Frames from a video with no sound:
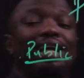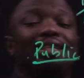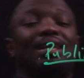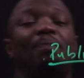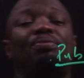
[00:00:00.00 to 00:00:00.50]

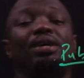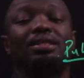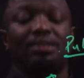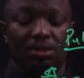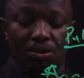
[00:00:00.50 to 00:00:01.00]

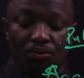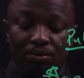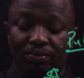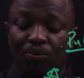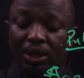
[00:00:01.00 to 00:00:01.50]
interpret
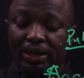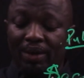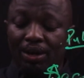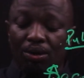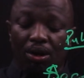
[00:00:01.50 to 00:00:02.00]

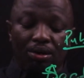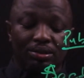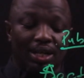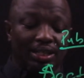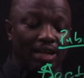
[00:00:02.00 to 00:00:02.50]
whatever
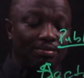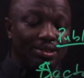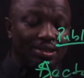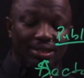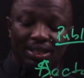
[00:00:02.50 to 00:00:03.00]
laws that have
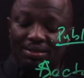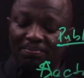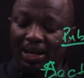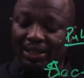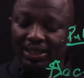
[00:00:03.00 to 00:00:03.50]
been set
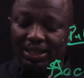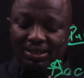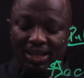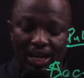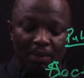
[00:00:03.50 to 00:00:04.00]
by
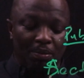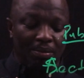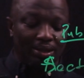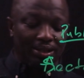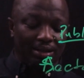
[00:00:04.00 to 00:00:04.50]
this and
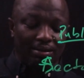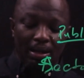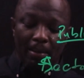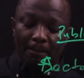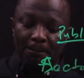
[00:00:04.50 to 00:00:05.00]
implemented
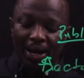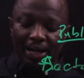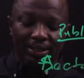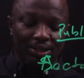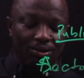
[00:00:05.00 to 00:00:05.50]

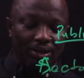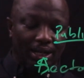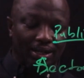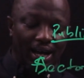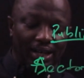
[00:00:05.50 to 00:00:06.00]
by these
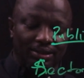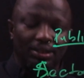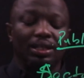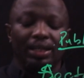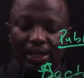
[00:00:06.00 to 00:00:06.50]
other guys.
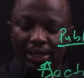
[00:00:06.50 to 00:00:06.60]
In